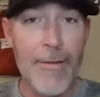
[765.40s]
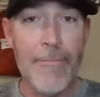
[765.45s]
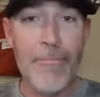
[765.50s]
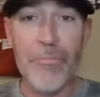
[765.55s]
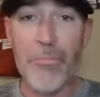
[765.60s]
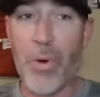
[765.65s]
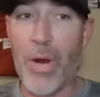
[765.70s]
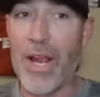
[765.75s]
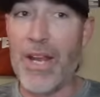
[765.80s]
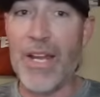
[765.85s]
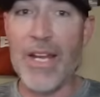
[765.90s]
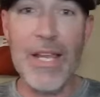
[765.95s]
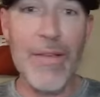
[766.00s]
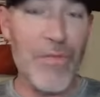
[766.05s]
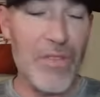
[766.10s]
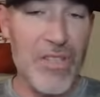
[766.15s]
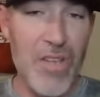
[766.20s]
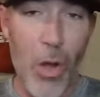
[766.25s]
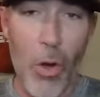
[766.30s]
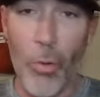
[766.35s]
Brandon
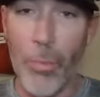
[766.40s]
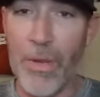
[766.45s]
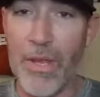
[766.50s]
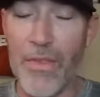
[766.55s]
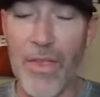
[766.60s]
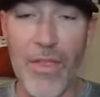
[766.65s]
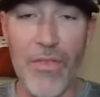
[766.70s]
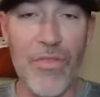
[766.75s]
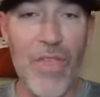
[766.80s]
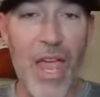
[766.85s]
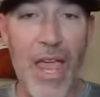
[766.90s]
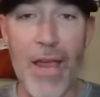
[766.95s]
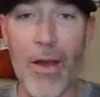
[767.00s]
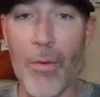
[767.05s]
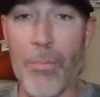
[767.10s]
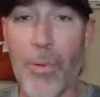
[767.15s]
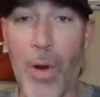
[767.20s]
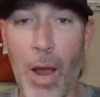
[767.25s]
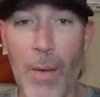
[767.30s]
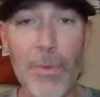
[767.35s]
even told me that they are
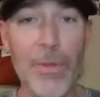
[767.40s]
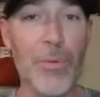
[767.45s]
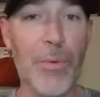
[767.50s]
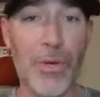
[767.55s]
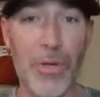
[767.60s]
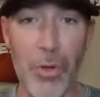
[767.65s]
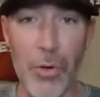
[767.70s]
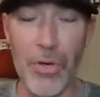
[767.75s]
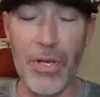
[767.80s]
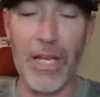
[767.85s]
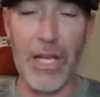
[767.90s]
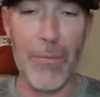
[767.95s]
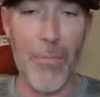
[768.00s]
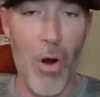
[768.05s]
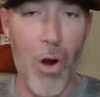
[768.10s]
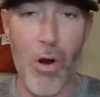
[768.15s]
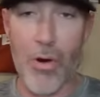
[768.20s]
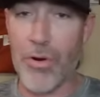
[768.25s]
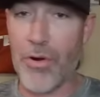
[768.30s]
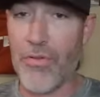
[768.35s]
probably recruiting him
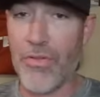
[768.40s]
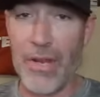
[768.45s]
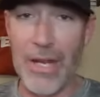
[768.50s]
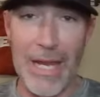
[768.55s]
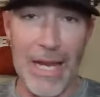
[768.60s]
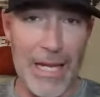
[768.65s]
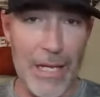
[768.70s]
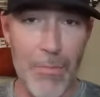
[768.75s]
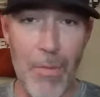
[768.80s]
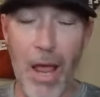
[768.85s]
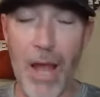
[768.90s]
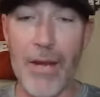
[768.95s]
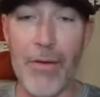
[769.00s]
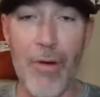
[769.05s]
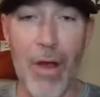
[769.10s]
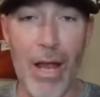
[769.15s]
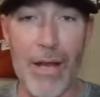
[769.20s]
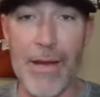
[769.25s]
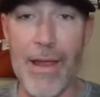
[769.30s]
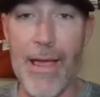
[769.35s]
harder than anybody
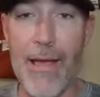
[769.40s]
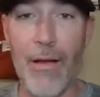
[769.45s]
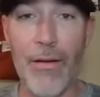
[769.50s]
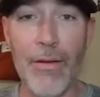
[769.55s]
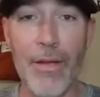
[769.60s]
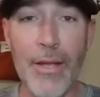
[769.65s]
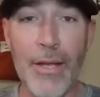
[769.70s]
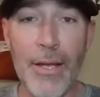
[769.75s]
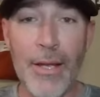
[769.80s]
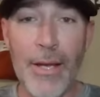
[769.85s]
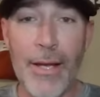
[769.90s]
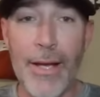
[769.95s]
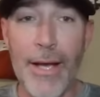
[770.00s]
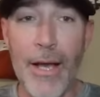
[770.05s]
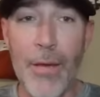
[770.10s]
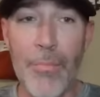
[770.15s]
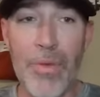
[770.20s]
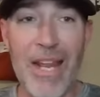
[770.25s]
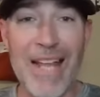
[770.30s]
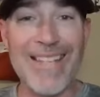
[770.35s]
right now.
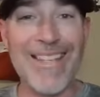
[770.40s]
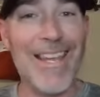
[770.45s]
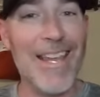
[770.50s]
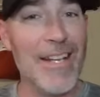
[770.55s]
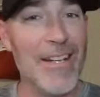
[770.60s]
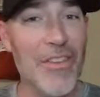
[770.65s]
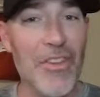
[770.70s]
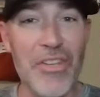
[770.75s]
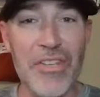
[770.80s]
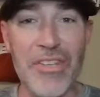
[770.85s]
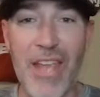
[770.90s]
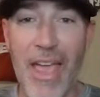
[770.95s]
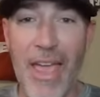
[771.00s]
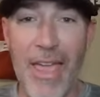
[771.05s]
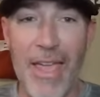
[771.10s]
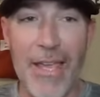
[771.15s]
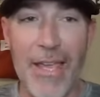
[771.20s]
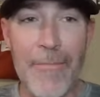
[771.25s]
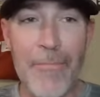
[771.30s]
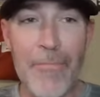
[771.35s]
But at the end of the day,